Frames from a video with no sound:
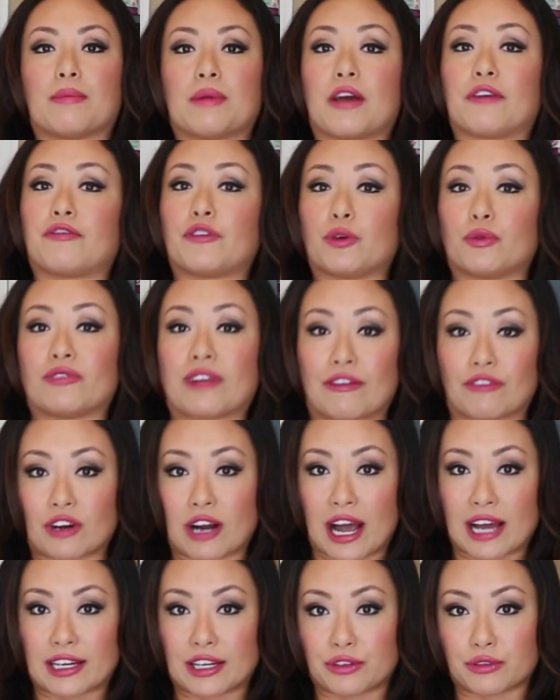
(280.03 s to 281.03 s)
if you've never
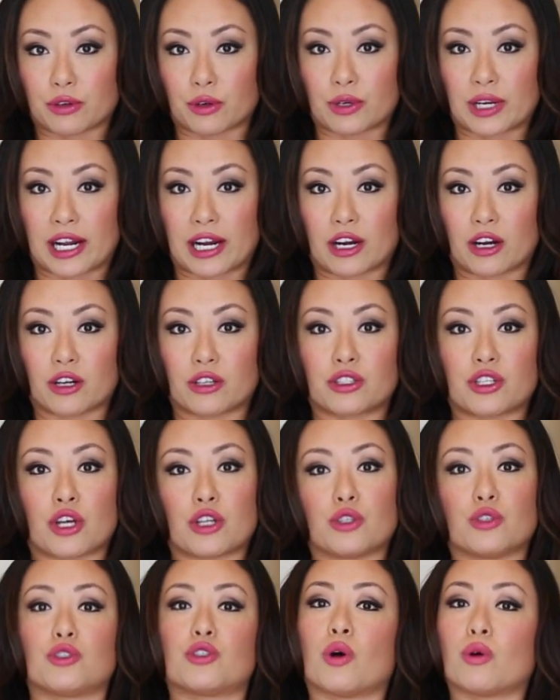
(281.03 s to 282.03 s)
had ingrown hairs,
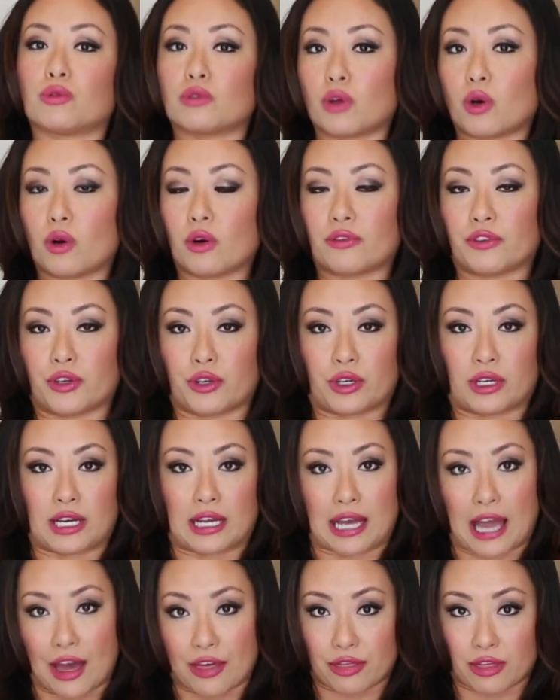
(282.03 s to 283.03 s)
you don't know if you're going
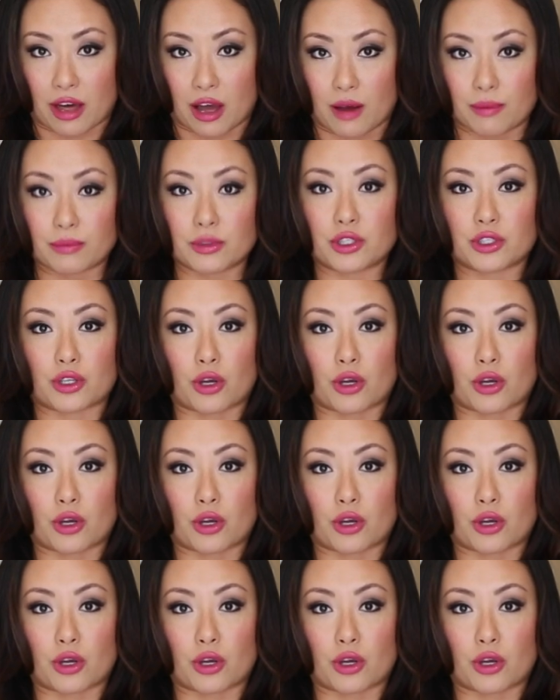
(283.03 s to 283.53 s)
to get them,